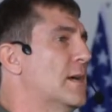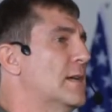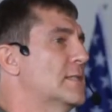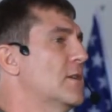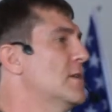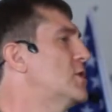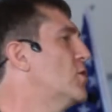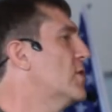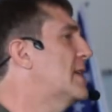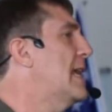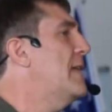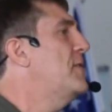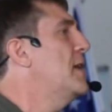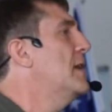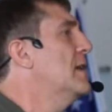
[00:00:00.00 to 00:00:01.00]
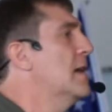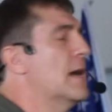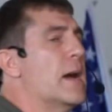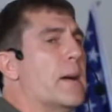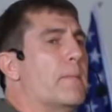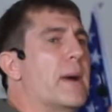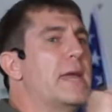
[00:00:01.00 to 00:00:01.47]
so that your giving
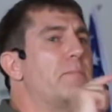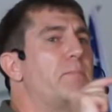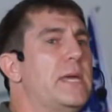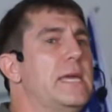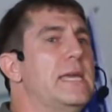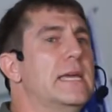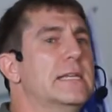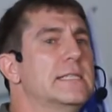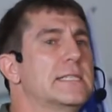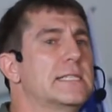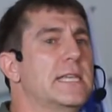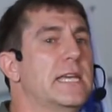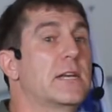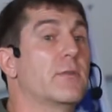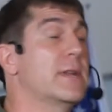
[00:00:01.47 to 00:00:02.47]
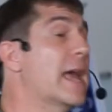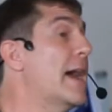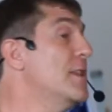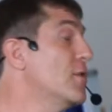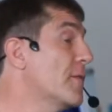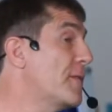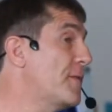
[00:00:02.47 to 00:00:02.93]
may be in secret,
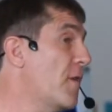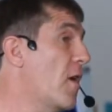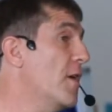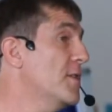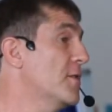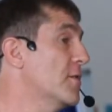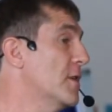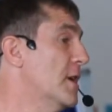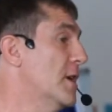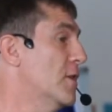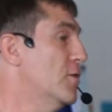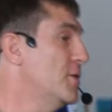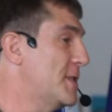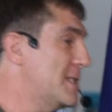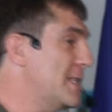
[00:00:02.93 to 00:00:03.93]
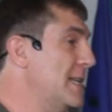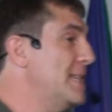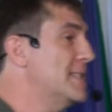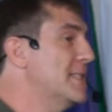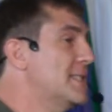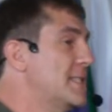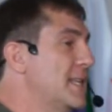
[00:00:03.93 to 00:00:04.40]
and your Father who
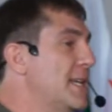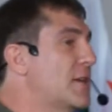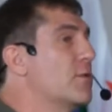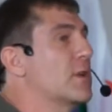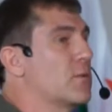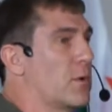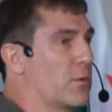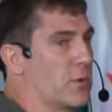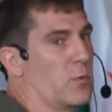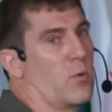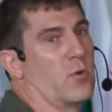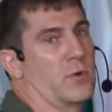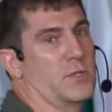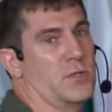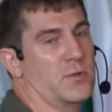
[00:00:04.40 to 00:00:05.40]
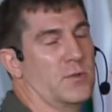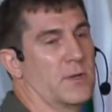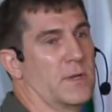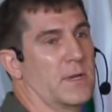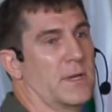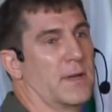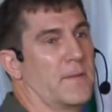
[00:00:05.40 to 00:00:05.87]
sees in secret will reward you.
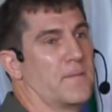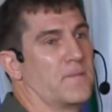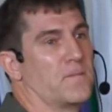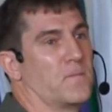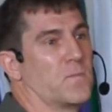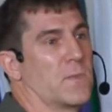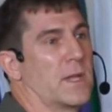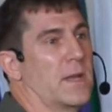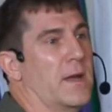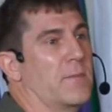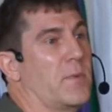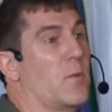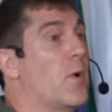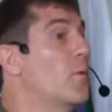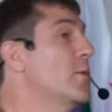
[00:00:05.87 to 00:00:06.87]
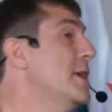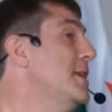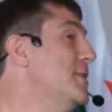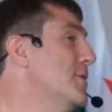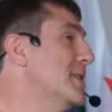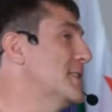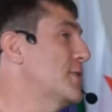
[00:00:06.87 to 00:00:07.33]
But what we
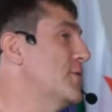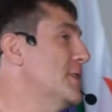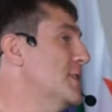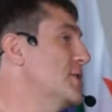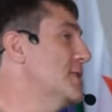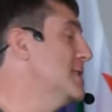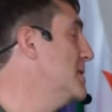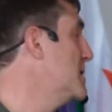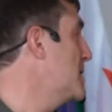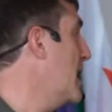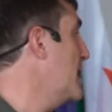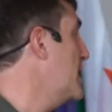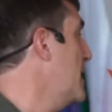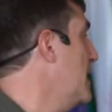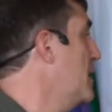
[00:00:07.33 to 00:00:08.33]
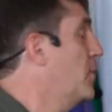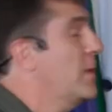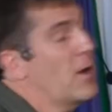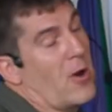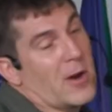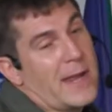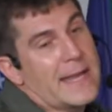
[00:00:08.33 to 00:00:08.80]
do as Christians, I think we
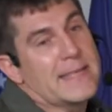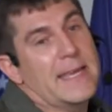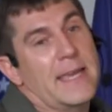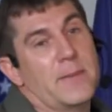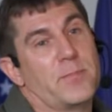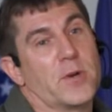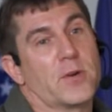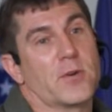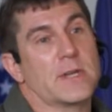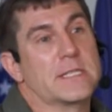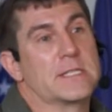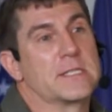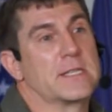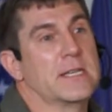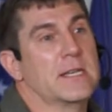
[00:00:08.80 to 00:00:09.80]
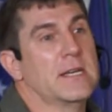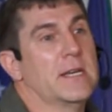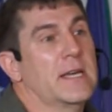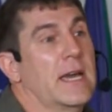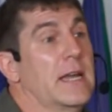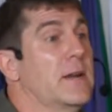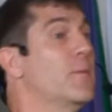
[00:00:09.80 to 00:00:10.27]
are like the hypocrites.
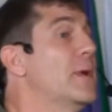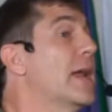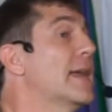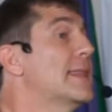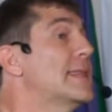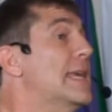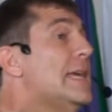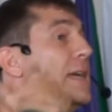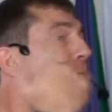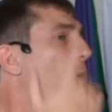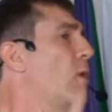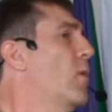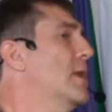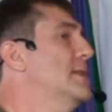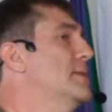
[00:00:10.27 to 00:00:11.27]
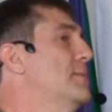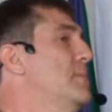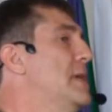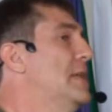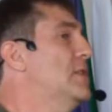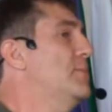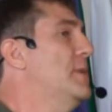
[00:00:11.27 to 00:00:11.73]
And when I think, well, what does it
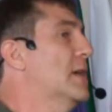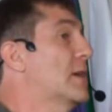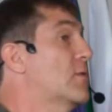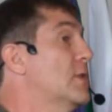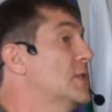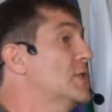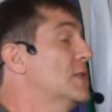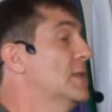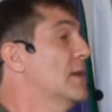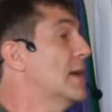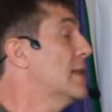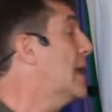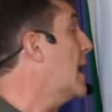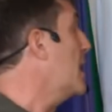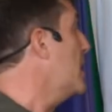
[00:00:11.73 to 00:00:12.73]
mean to be a Christian that